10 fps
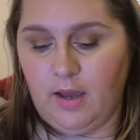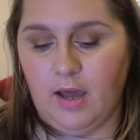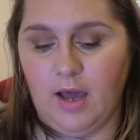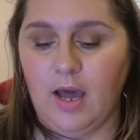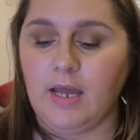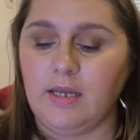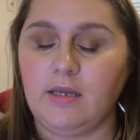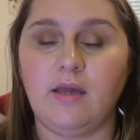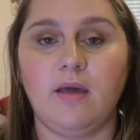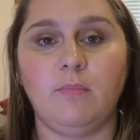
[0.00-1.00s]

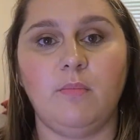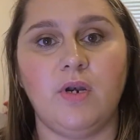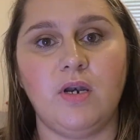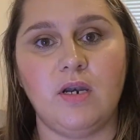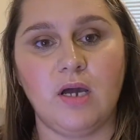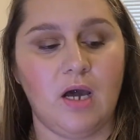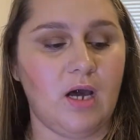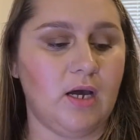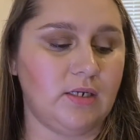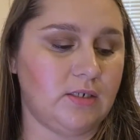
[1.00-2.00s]
I am
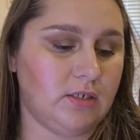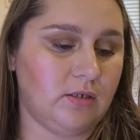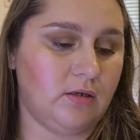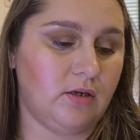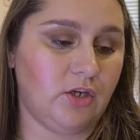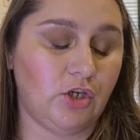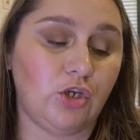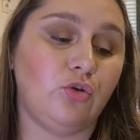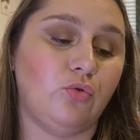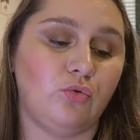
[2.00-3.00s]
not
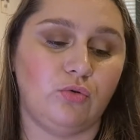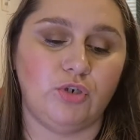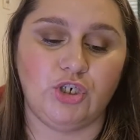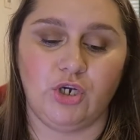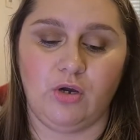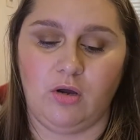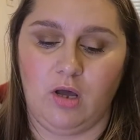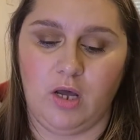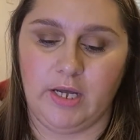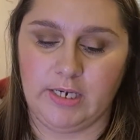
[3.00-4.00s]
huge
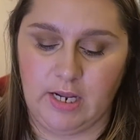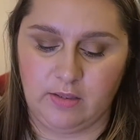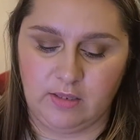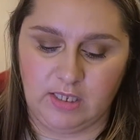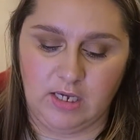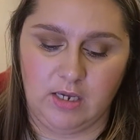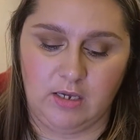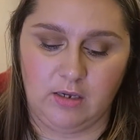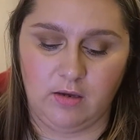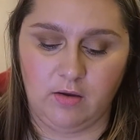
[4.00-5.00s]
on
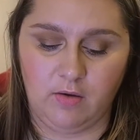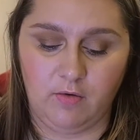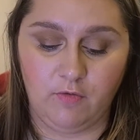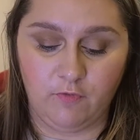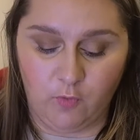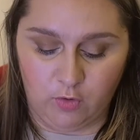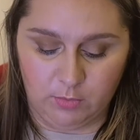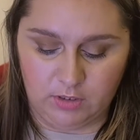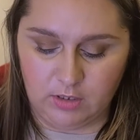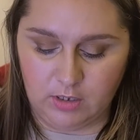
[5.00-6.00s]
the
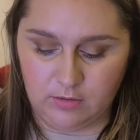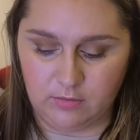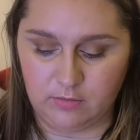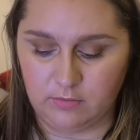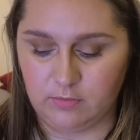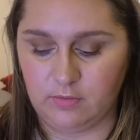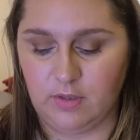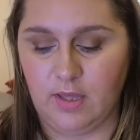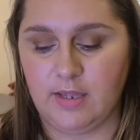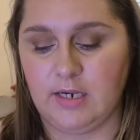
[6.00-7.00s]
formula,
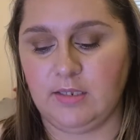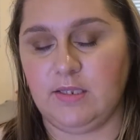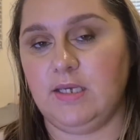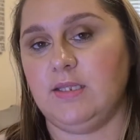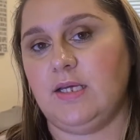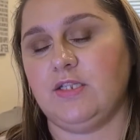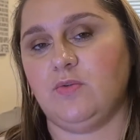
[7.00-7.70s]
and I think that's